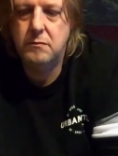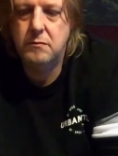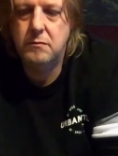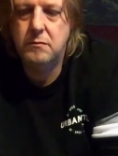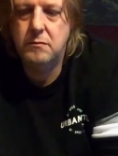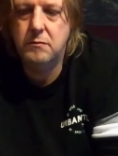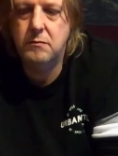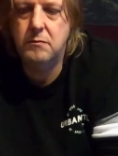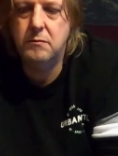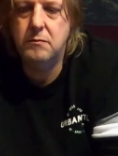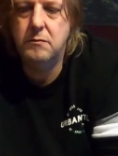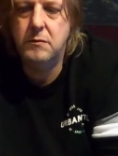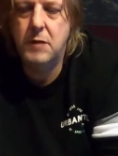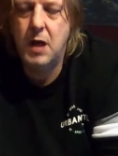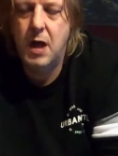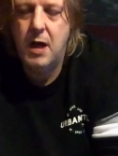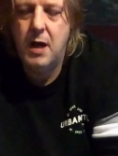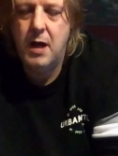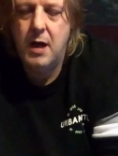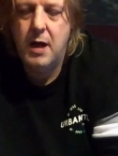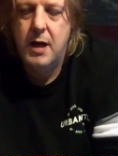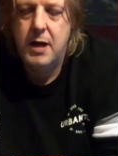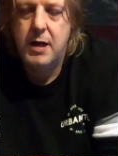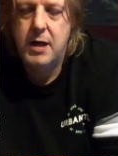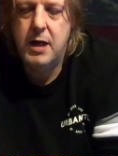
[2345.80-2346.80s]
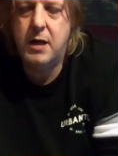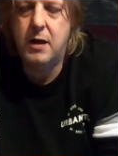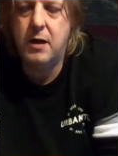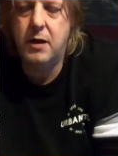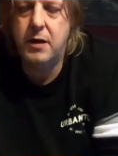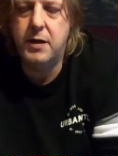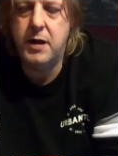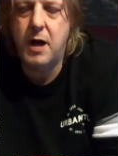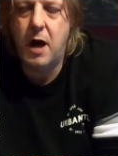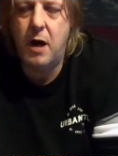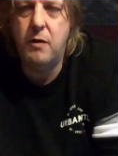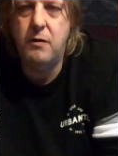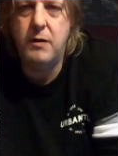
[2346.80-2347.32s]
Mm. You
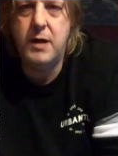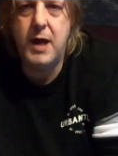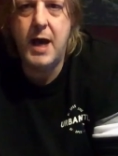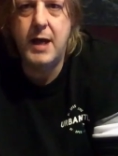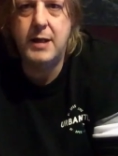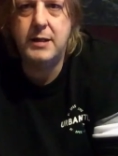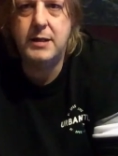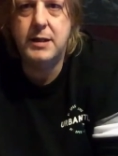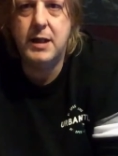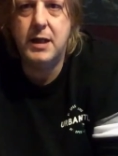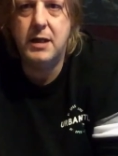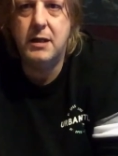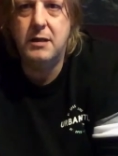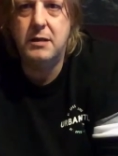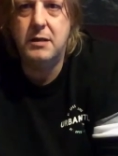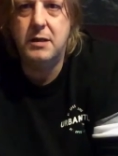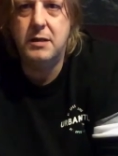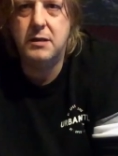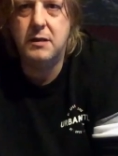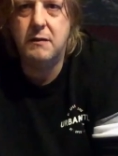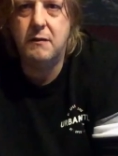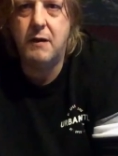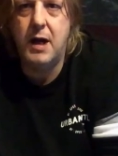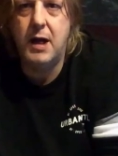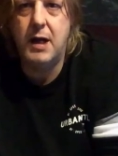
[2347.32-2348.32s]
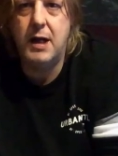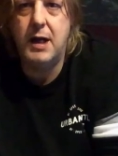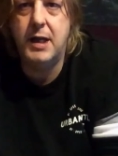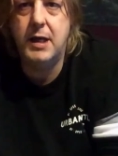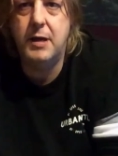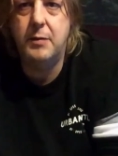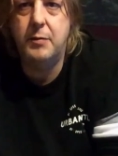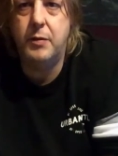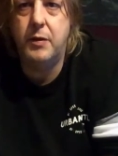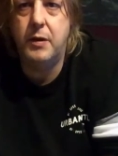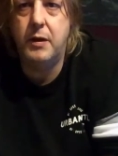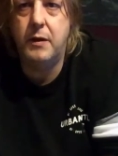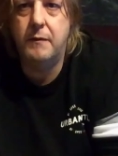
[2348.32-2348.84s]
got no yes energies around
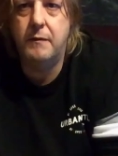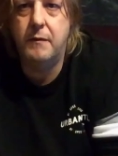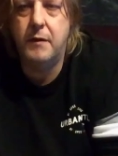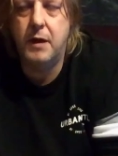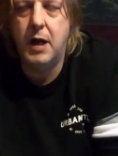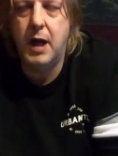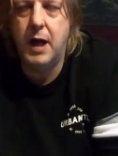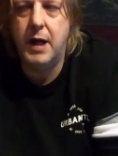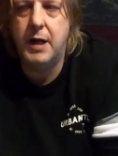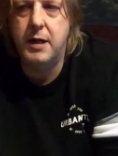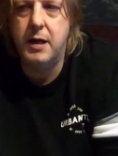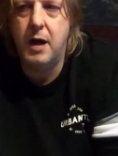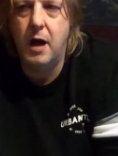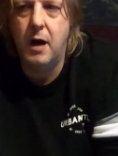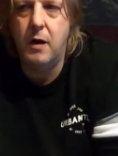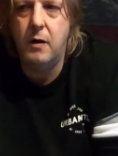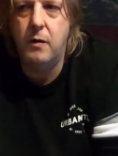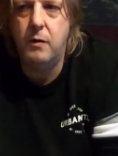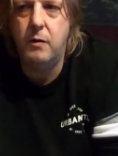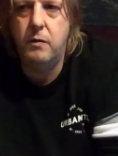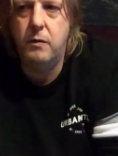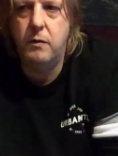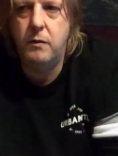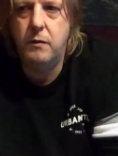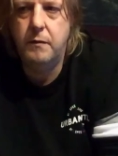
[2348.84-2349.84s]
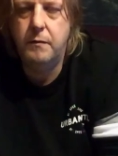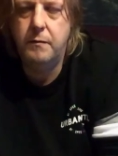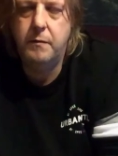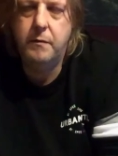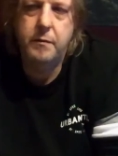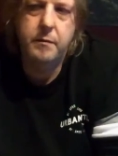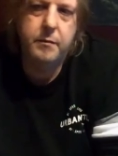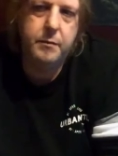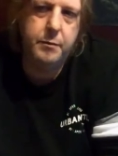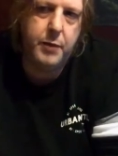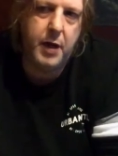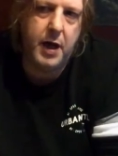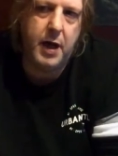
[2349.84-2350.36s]
Libra. Like, no,
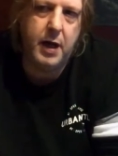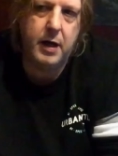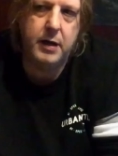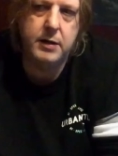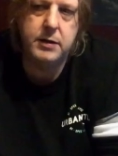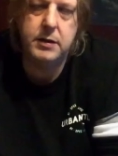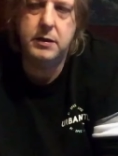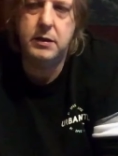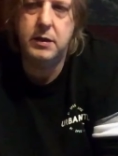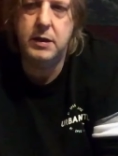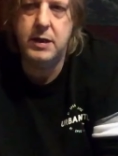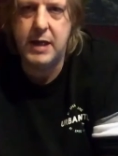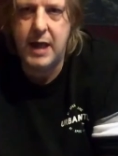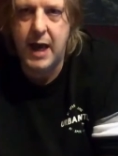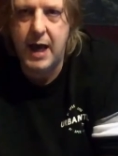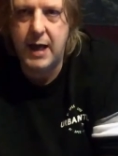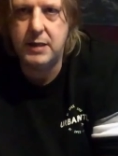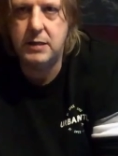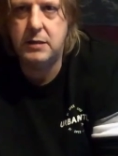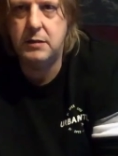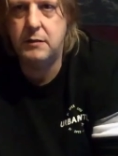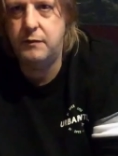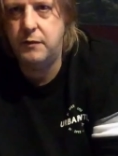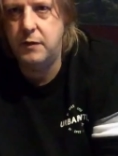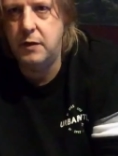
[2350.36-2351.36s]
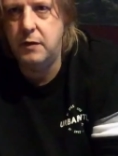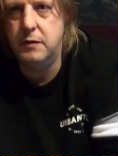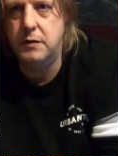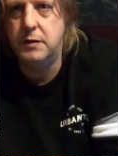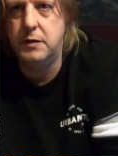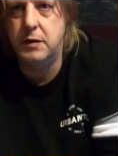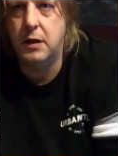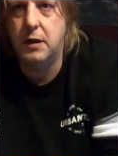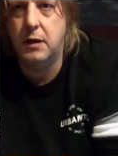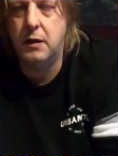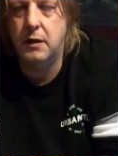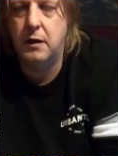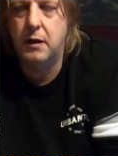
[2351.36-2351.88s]
past, yes,
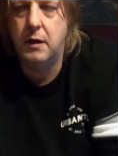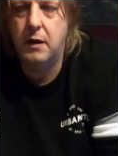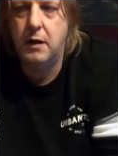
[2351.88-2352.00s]
future.